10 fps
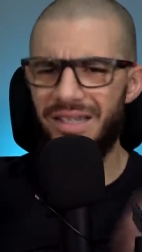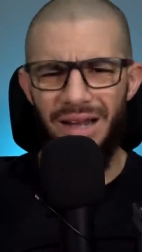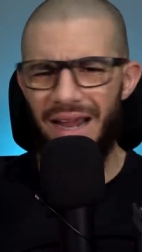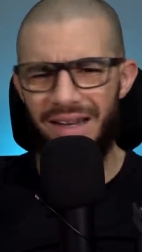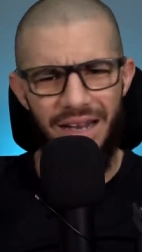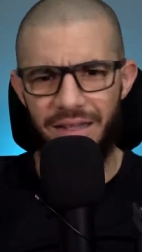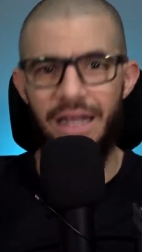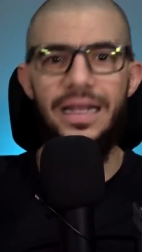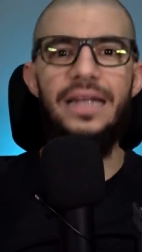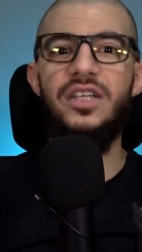and then,
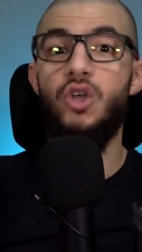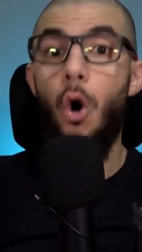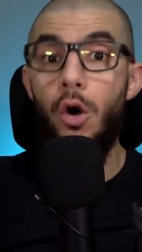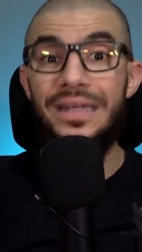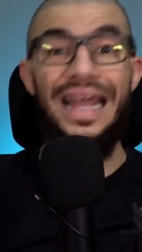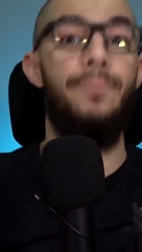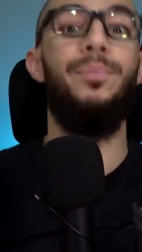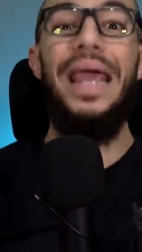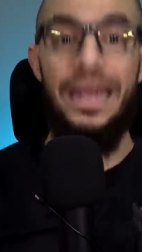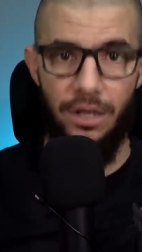then, then this whole
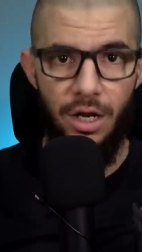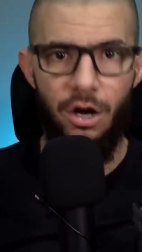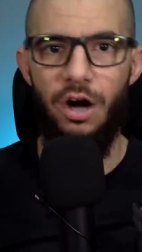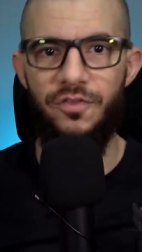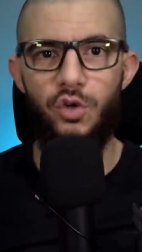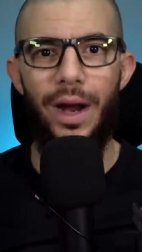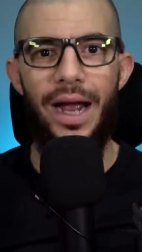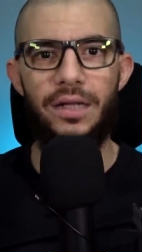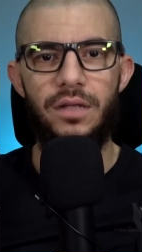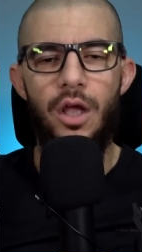campaign of
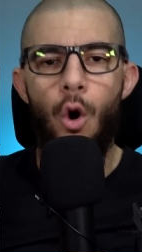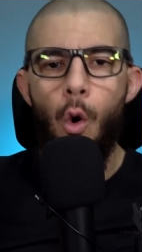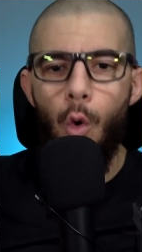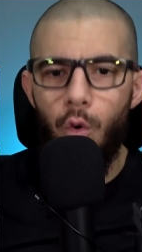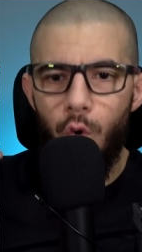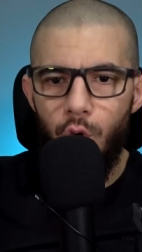du'at who,